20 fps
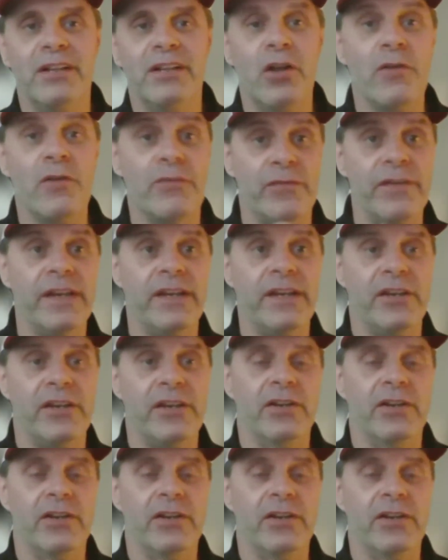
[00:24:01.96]
low
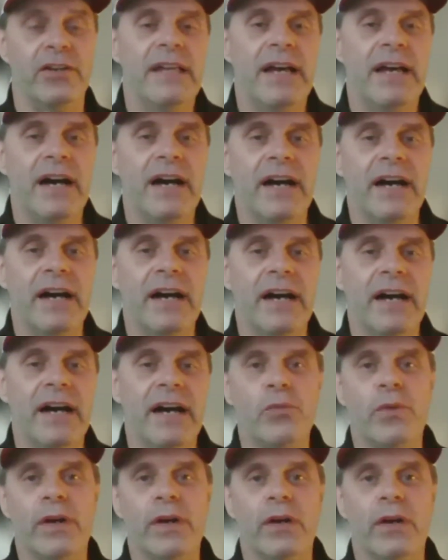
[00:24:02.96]
figure, if
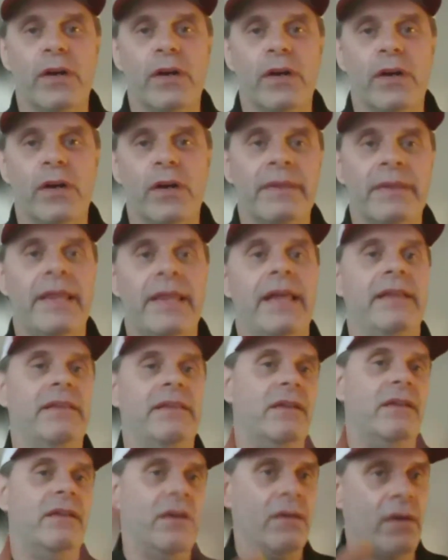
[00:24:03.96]
you will. And
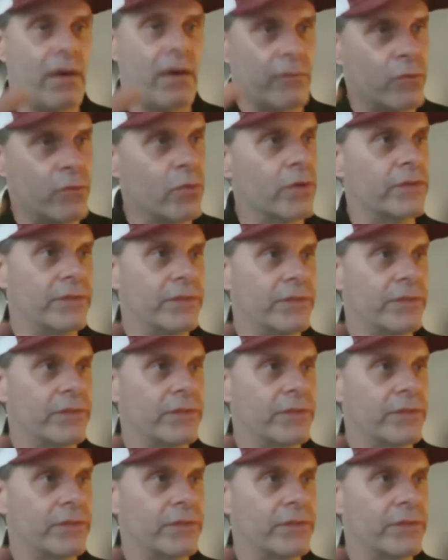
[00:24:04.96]
then of course